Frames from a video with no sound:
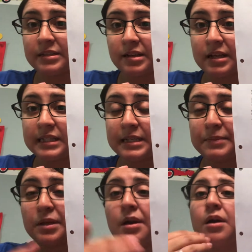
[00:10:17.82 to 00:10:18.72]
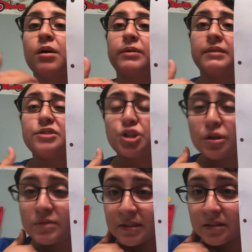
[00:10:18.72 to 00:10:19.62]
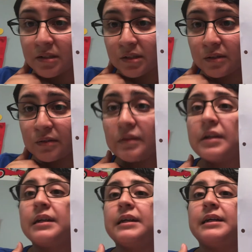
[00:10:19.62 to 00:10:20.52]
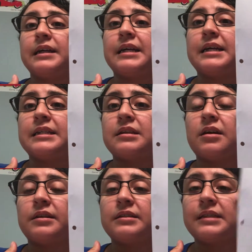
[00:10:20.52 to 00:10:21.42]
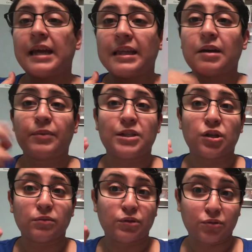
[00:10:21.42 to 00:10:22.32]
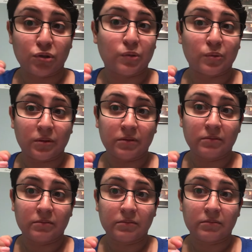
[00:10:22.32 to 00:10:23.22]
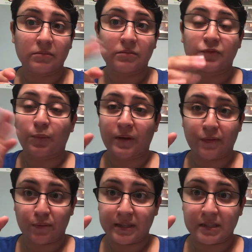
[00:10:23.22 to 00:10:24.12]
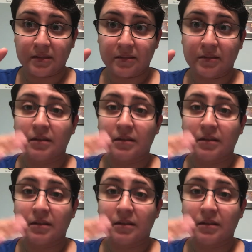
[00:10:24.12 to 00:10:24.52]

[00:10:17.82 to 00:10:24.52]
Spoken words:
these concepts? What I've chosen to do is on a day that we don't do school, for whatever reason,